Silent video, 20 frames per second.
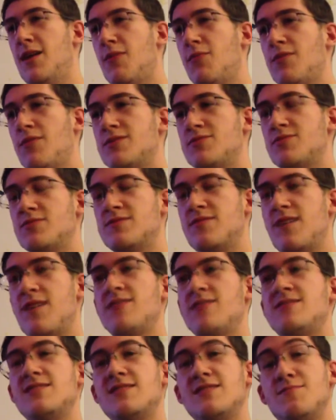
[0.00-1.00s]
which was very
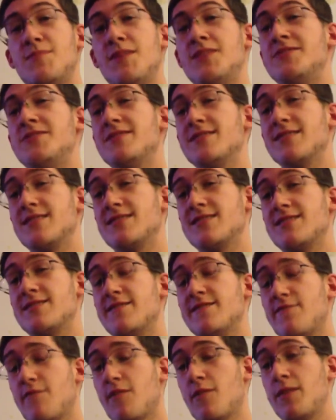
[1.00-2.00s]
suspicious because it's
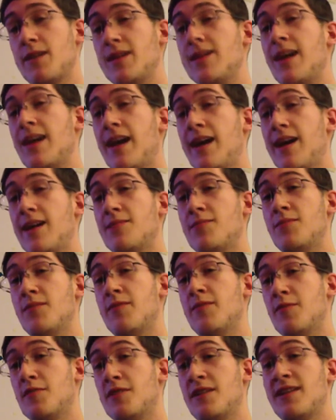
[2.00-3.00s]
from EA, but
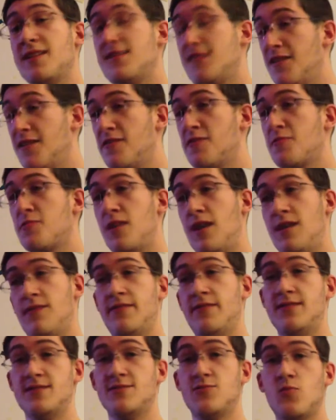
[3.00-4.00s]
they're getting none of the
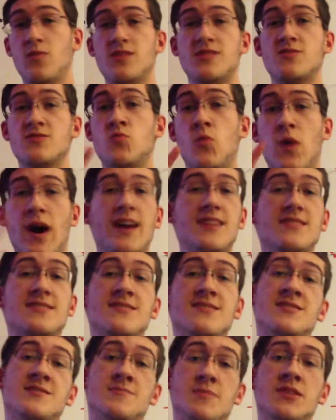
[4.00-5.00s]
profits, which is why it's
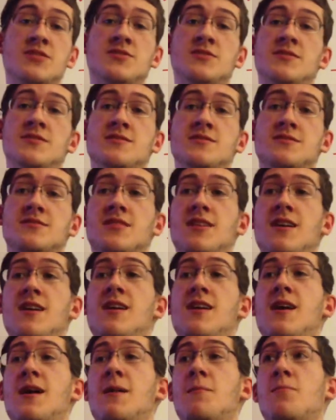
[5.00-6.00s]
suspicious.
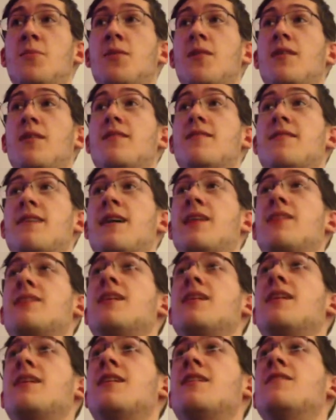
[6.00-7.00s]
But they
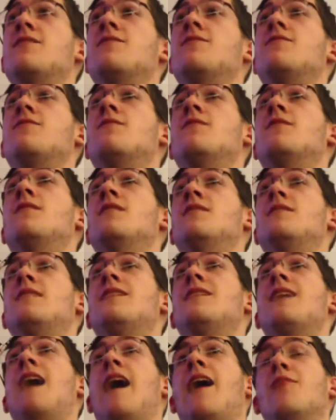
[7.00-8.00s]

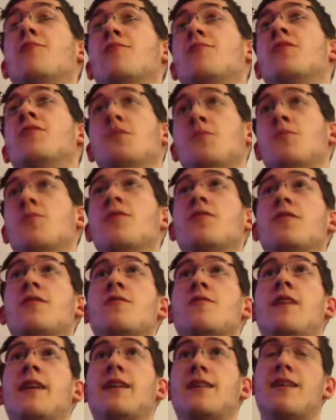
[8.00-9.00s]
were
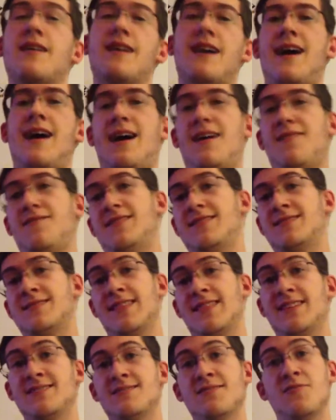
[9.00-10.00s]
like, oh yeah, I have this
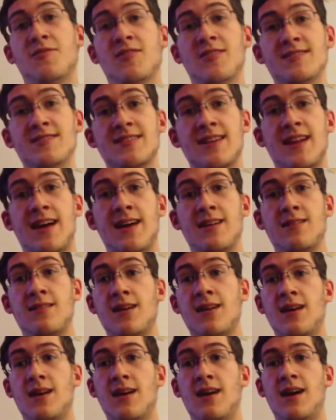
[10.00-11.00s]
list of ones that
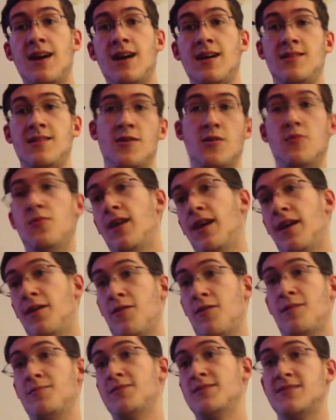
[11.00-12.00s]
I don't want
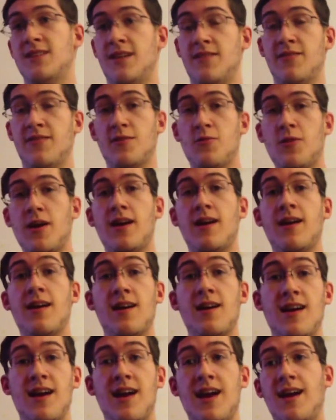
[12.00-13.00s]
or I'm just giving away.
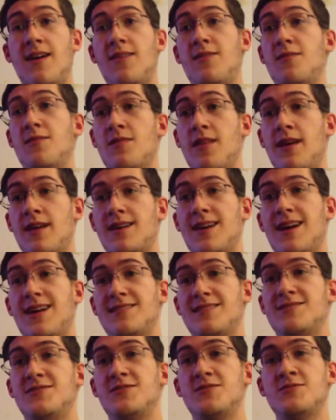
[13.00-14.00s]
And they're like, yeah,
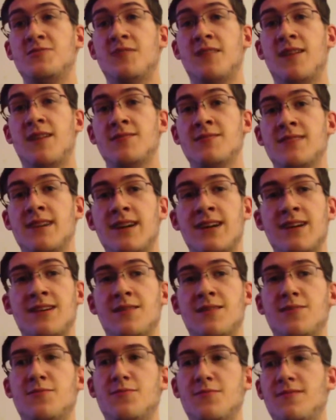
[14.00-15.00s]
just choose one. I was like,
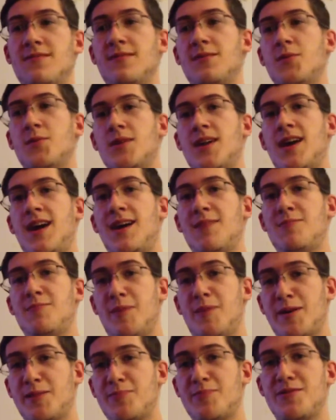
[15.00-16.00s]
oh, okay, but
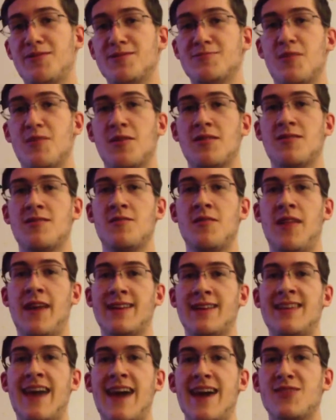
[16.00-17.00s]
my computer's broken. They're like,
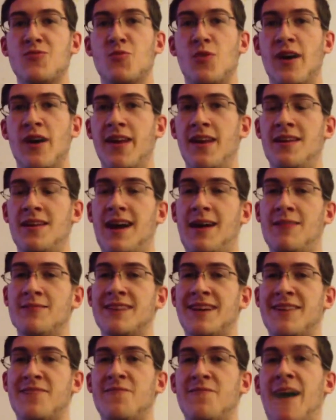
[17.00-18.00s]
take one. I was
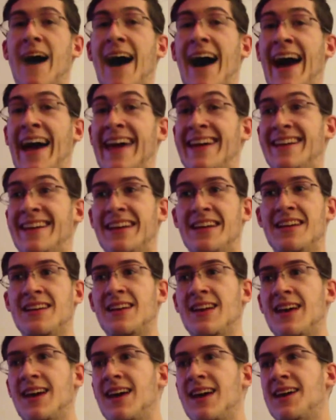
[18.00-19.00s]
like, fine.
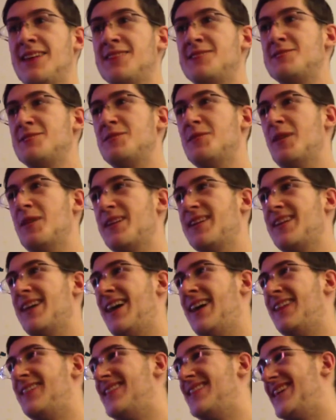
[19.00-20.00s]
So I
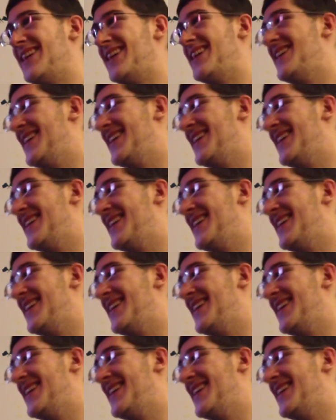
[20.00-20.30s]
got the